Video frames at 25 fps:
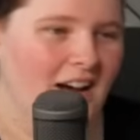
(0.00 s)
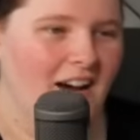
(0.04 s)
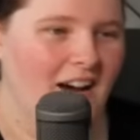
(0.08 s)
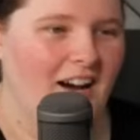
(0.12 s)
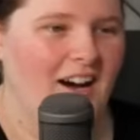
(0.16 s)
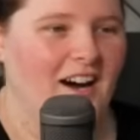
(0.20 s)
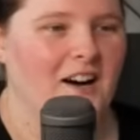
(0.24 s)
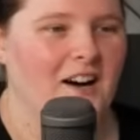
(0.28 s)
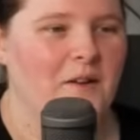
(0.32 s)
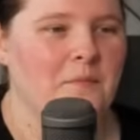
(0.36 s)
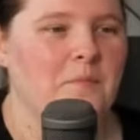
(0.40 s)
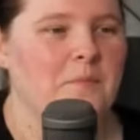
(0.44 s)

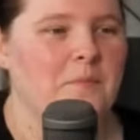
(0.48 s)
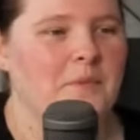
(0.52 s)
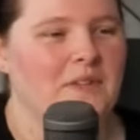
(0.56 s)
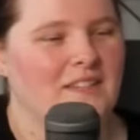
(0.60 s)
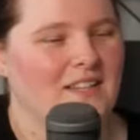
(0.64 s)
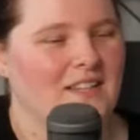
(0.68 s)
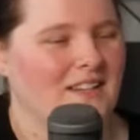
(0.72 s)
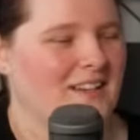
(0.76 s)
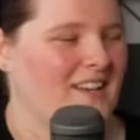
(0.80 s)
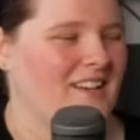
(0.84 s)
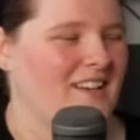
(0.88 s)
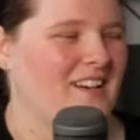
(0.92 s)
But
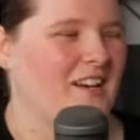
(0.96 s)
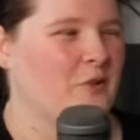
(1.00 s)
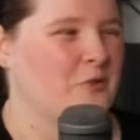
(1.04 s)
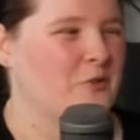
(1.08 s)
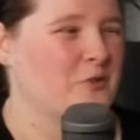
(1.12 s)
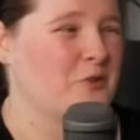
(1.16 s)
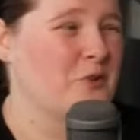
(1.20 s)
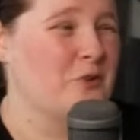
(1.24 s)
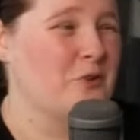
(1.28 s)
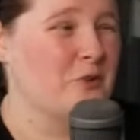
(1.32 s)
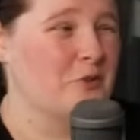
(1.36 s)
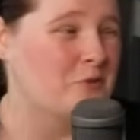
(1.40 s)
then again, I
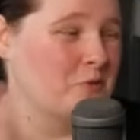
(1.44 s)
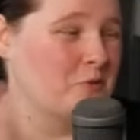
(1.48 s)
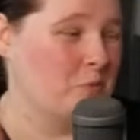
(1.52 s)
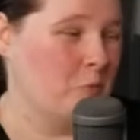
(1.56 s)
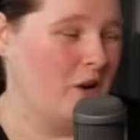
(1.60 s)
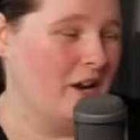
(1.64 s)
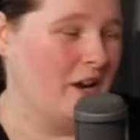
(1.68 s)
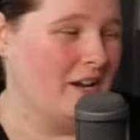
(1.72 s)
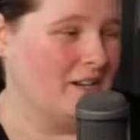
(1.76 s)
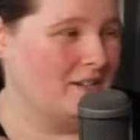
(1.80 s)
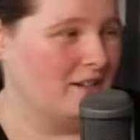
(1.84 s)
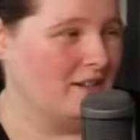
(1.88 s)
also use
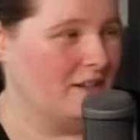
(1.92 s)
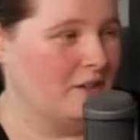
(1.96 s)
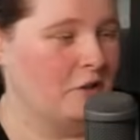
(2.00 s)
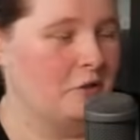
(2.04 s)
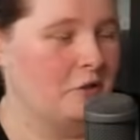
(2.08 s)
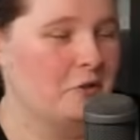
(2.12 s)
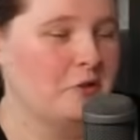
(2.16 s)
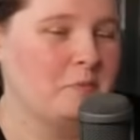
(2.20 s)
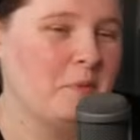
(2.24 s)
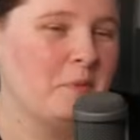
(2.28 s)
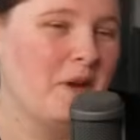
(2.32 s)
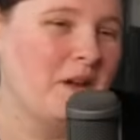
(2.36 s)
white and I
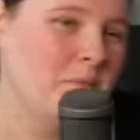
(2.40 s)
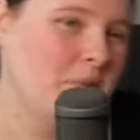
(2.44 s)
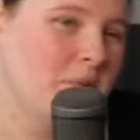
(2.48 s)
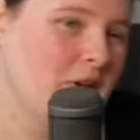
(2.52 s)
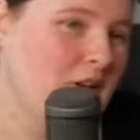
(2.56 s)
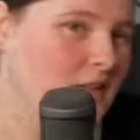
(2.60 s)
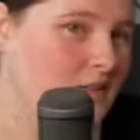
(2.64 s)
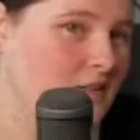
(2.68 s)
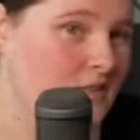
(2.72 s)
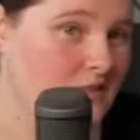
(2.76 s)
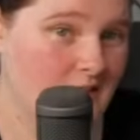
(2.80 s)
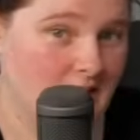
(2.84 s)
don't use paint
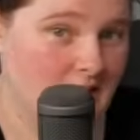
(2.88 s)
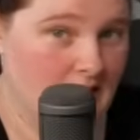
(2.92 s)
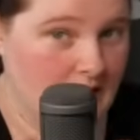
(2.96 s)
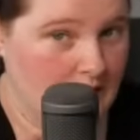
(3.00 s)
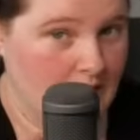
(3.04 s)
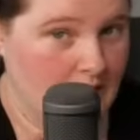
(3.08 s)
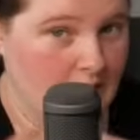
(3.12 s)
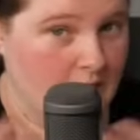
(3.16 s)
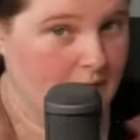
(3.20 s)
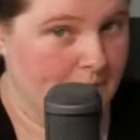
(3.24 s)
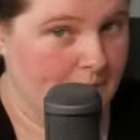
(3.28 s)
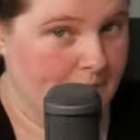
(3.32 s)
pens
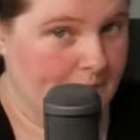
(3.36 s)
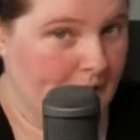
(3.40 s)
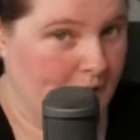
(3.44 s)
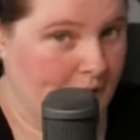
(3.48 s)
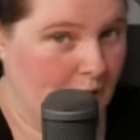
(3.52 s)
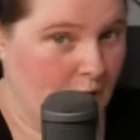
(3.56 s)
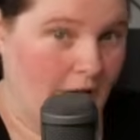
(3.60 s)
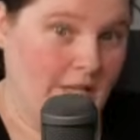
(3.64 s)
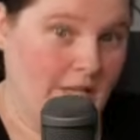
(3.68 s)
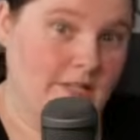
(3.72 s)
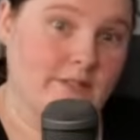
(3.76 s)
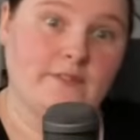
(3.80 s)
and
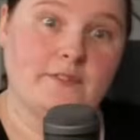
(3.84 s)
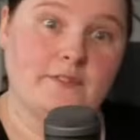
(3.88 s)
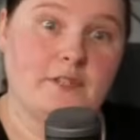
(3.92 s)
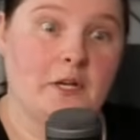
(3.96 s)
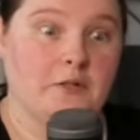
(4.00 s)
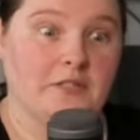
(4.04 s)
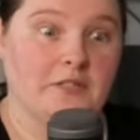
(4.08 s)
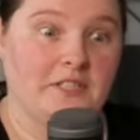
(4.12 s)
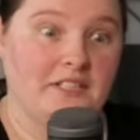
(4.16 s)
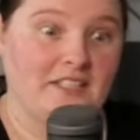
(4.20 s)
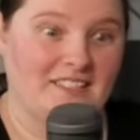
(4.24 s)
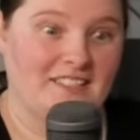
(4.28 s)
big grains of
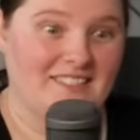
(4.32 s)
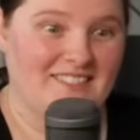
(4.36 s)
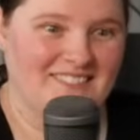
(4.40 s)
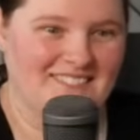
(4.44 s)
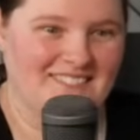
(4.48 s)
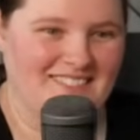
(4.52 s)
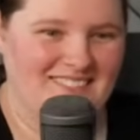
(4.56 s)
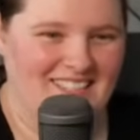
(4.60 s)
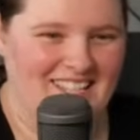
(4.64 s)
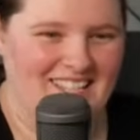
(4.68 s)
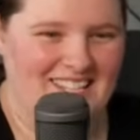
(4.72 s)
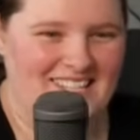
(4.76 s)
salt here.
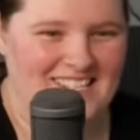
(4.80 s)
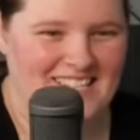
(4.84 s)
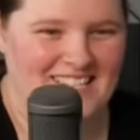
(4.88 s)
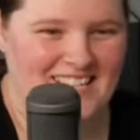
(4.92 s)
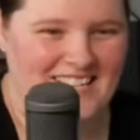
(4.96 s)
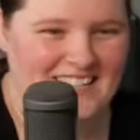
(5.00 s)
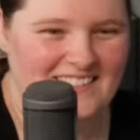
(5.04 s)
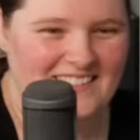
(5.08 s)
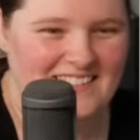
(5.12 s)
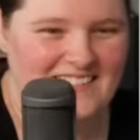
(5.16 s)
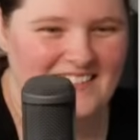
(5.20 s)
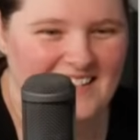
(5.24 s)
Let's
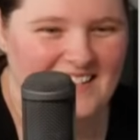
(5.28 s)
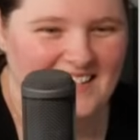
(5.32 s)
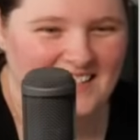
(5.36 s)
see.